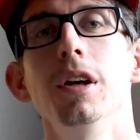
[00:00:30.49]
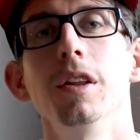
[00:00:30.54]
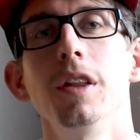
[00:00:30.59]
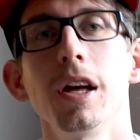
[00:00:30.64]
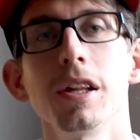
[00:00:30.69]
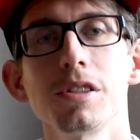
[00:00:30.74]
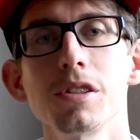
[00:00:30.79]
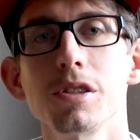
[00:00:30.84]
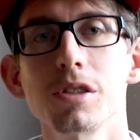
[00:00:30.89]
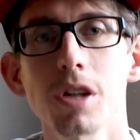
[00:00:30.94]

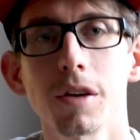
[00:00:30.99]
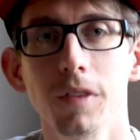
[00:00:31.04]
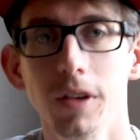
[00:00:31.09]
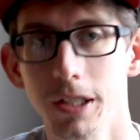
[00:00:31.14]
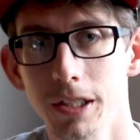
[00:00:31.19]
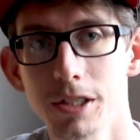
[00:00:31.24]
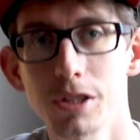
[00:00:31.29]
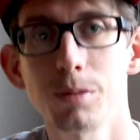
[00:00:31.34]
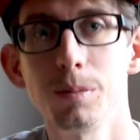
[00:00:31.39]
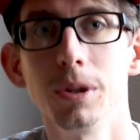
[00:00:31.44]
That's the stuff
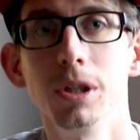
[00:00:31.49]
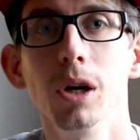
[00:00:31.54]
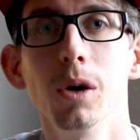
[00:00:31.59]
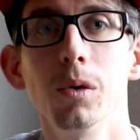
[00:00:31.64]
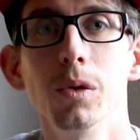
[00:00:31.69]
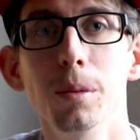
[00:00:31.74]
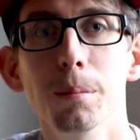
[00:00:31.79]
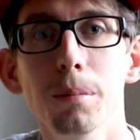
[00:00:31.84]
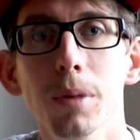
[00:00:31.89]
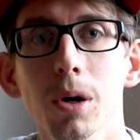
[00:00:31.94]
that gets me
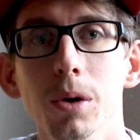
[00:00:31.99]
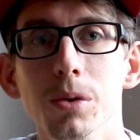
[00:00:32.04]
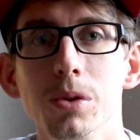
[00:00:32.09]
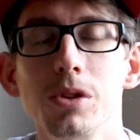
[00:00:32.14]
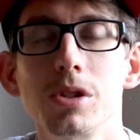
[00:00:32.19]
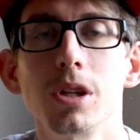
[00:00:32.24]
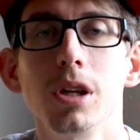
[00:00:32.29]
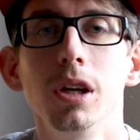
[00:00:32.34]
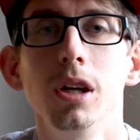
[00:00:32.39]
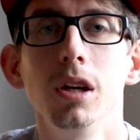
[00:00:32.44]
going the
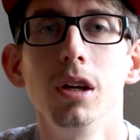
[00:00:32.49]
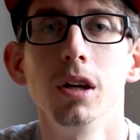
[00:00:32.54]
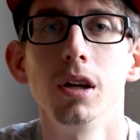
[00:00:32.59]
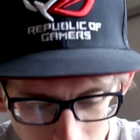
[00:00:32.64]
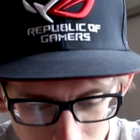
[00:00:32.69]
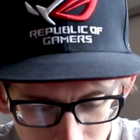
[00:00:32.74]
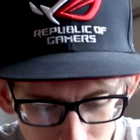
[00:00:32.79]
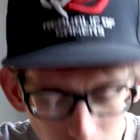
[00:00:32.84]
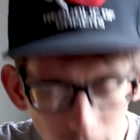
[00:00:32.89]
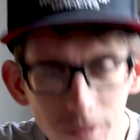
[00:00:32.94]
most.
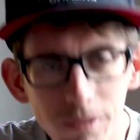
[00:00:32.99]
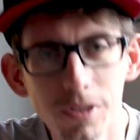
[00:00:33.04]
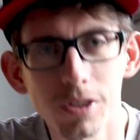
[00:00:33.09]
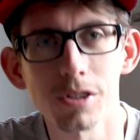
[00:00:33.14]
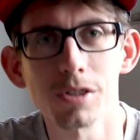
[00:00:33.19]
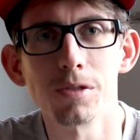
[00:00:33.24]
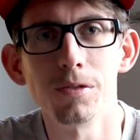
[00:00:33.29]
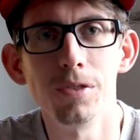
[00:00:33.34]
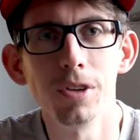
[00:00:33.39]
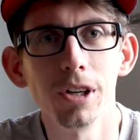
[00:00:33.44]
I love
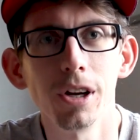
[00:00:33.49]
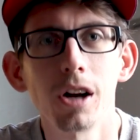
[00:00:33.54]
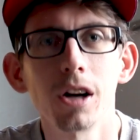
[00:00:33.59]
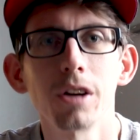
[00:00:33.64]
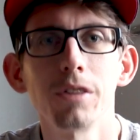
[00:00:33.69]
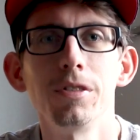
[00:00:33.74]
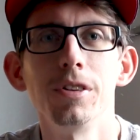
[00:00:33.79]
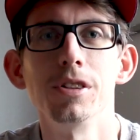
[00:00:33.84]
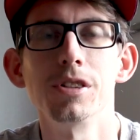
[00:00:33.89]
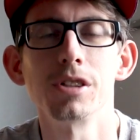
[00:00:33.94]
this
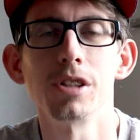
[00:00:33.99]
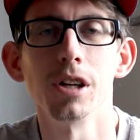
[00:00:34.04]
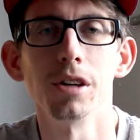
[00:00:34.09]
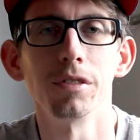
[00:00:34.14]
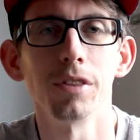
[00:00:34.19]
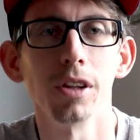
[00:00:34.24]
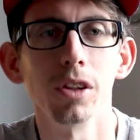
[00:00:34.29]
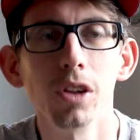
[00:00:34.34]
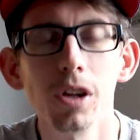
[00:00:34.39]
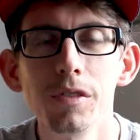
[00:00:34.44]
videography
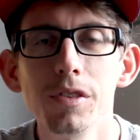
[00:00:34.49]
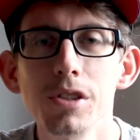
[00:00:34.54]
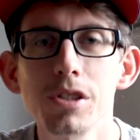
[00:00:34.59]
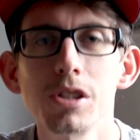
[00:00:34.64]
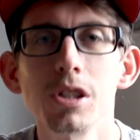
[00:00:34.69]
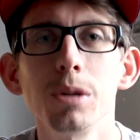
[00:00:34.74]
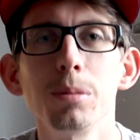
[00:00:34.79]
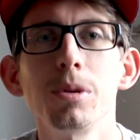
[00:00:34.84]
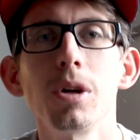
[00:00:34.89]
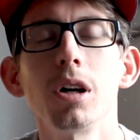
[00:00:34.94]
stuff. I love the
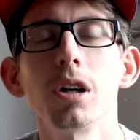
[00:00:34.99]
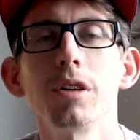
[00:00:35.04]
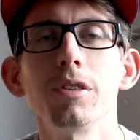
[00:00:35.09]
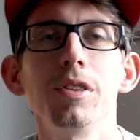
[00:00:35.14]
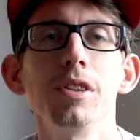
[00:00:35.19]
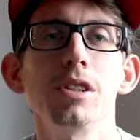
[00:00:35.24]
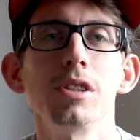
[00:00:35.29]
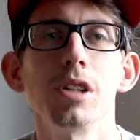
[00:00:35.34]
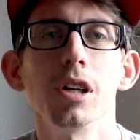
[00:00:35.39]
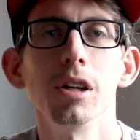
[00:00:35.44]

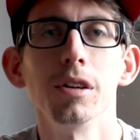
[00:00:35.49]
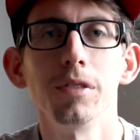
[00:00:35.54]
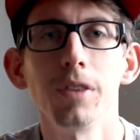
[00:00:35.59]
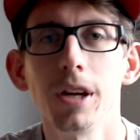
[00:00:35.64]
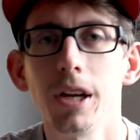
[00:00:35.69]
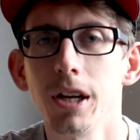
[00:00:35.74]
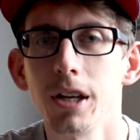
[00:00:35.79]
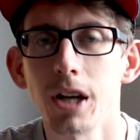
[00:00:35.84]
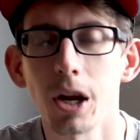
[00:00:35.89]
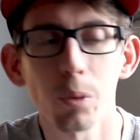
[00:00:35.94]
cinematography stuff.
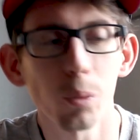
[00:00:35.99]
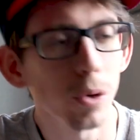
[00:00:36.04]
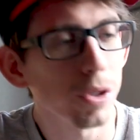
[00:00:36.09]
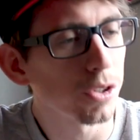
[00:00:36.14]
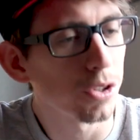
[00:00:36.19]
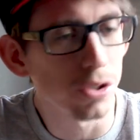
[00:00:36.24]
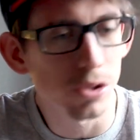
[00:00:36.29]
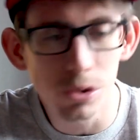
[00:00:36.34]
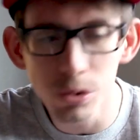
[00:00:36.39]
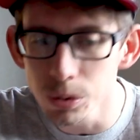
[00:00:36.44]
And I
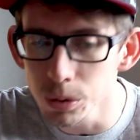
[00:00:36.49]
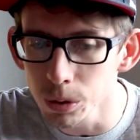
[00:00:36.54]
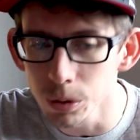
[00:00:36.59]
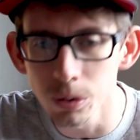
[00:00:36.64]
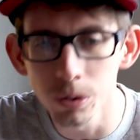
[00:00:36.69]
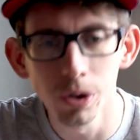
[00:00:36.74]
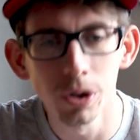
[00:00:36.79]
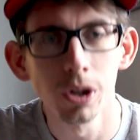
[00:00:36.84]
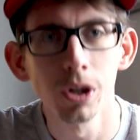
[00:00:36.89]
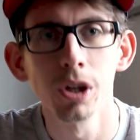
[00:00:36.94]
went to
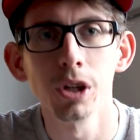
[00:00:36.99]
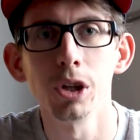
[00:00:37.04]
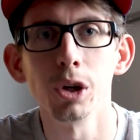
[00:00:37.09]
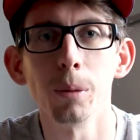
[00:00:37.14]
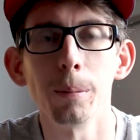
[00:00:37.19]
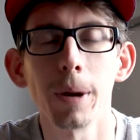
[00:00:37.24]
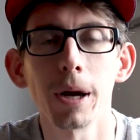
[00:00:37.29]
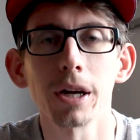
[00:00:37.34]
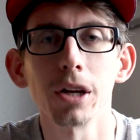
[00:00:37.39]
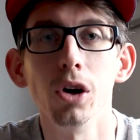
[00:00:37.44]
school, you
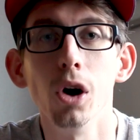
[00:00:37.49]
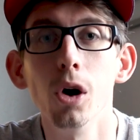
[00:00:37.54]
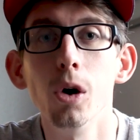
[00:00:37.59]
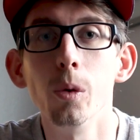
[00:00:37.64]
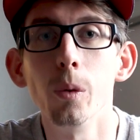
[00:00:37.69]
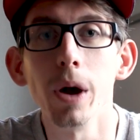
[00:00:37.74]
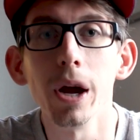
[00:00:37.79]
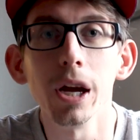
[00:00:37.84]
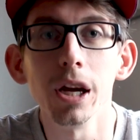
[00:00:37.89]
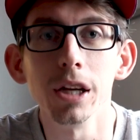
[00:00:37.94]
know, back in
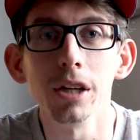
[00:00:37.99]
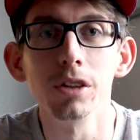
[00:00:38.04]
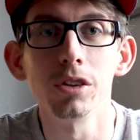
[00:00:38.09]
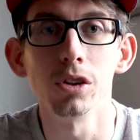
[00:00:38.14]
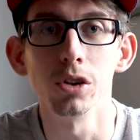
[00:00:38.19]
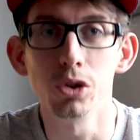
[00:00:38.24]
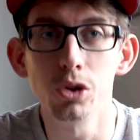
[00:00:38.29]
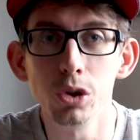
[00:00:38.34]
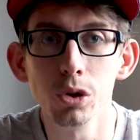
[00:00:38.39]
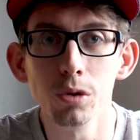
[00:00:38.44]
08
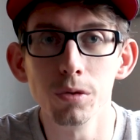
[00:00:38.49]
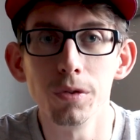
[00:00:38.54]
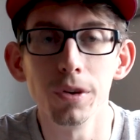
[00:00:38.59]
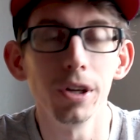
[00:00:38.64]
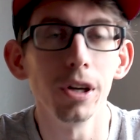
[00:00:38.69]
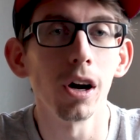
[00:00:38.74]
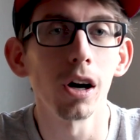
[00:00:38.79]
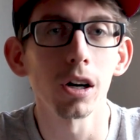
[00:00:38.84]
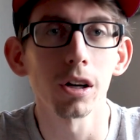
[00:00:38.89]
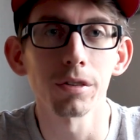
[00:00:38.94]
to do
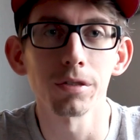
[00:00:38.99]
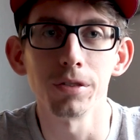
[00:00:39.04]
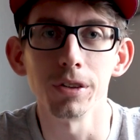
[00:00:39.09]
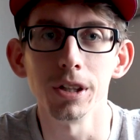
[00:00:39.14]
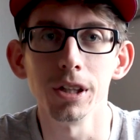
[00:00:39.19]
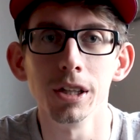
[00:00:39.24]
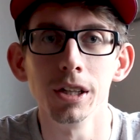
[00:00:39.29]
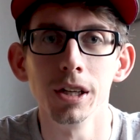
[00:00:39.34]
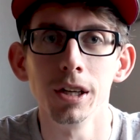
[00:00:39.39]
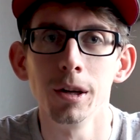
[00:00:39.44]

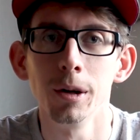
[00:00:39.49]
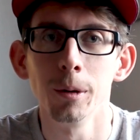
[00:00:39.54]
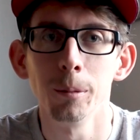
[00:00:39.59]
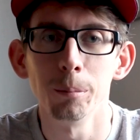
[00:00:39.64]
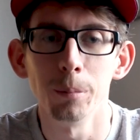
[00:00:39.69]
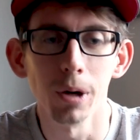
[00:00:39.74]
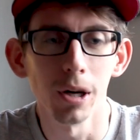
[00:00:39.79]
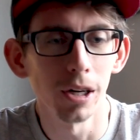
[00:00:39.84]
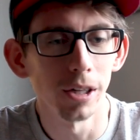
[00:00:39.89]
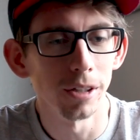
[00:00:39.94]
videography,
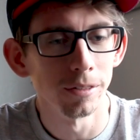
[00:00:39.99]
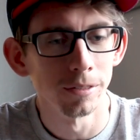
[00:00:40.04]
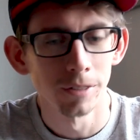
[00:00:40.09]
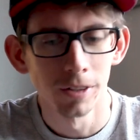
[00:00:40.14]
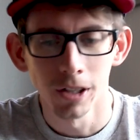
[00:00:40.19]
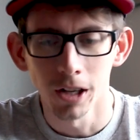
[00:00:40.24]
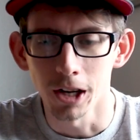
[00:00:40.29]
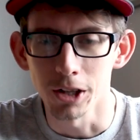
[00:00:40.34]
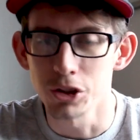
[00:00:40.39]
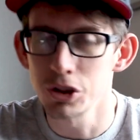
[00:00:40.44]
but
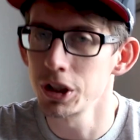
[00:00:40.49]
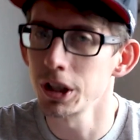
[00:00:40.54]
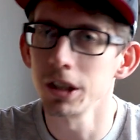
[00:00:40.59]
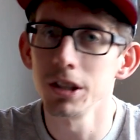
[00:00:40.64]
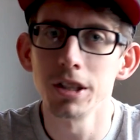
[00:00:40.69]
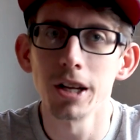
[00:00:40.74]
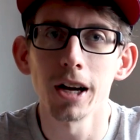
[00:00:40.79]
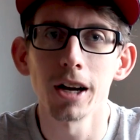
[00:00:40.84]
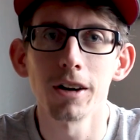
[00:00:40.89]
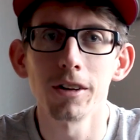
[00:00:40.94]
I
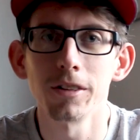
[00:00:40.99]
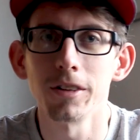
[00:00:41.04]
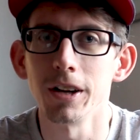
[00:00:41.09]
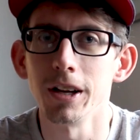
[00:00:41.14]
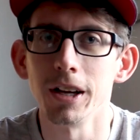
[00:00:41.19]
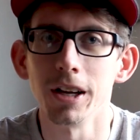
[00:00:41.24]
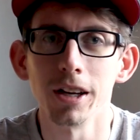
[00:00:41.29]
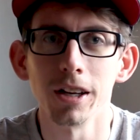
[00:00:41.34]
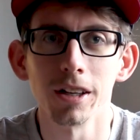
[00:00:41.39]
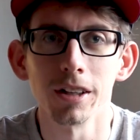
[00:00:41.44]
chickened out
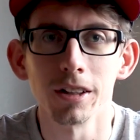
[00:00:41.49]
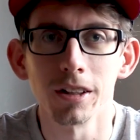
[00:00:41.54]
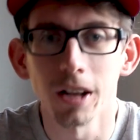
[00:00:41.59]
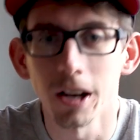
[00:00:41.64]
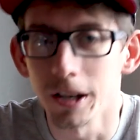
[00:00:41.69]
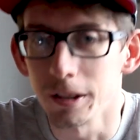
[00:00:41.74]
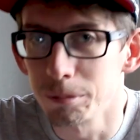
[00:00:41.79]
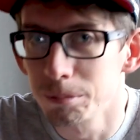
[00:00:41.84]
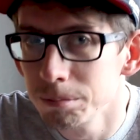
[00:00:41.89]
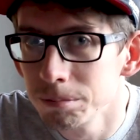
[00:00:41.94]
and
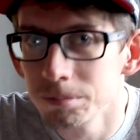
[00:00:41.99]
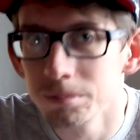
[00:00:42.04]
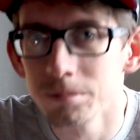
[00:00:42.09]
I